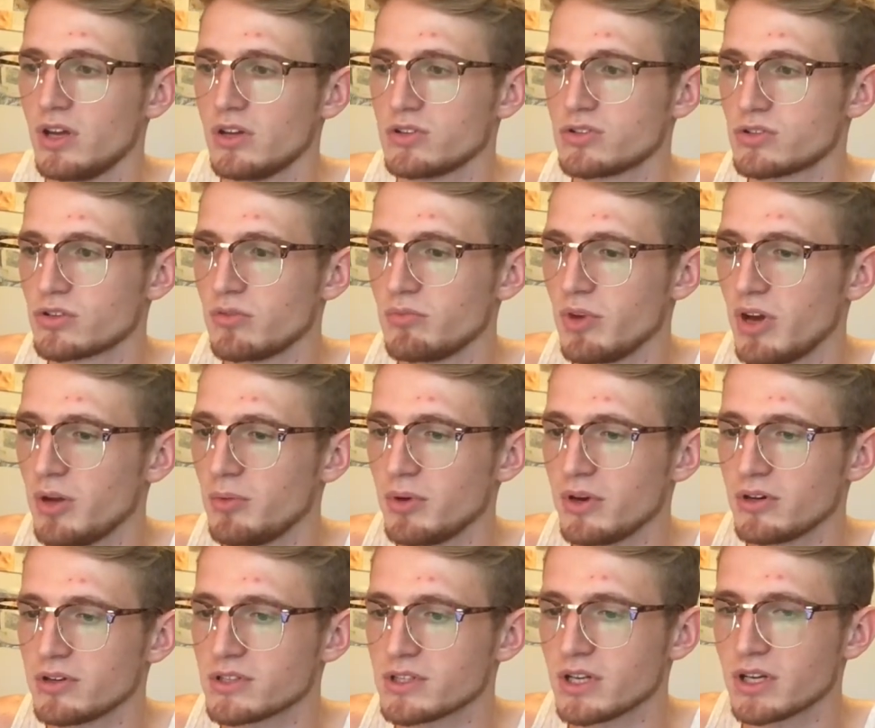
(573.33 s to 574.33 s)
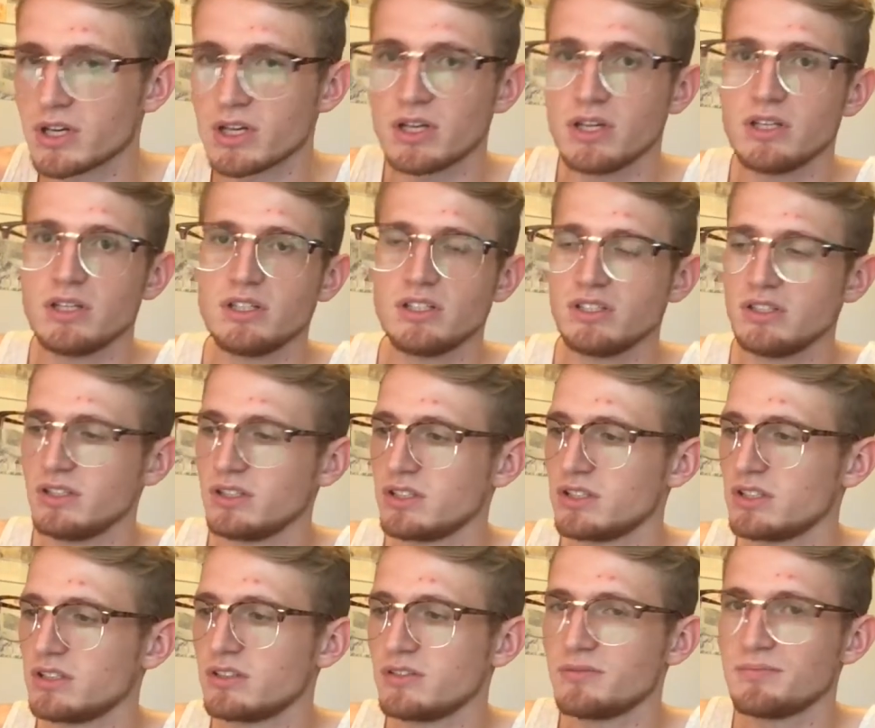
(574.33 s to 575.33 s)
So maybe I was like, uh,
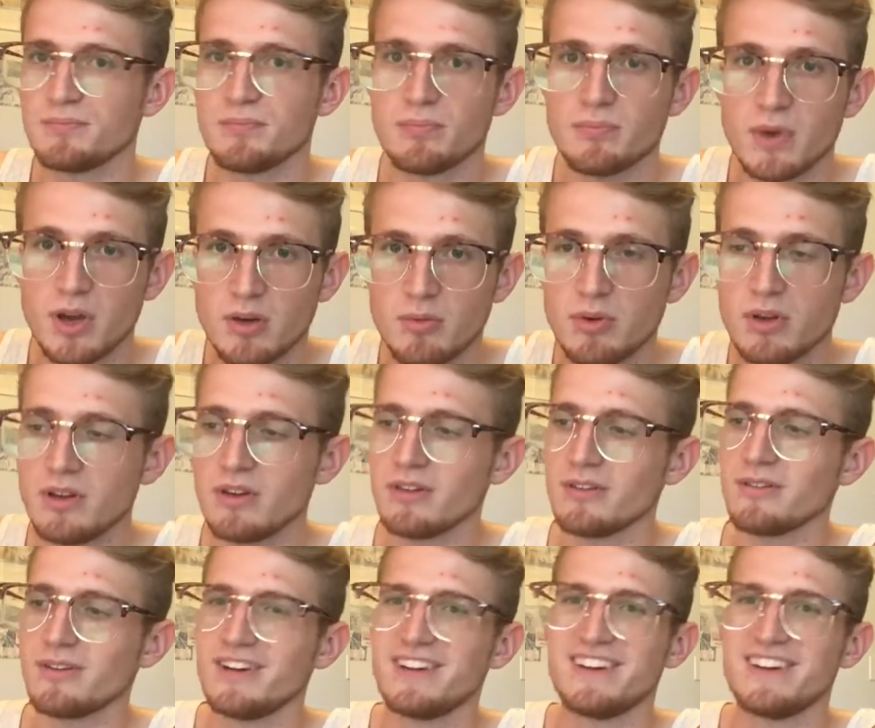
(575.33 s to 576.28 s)
um, maybe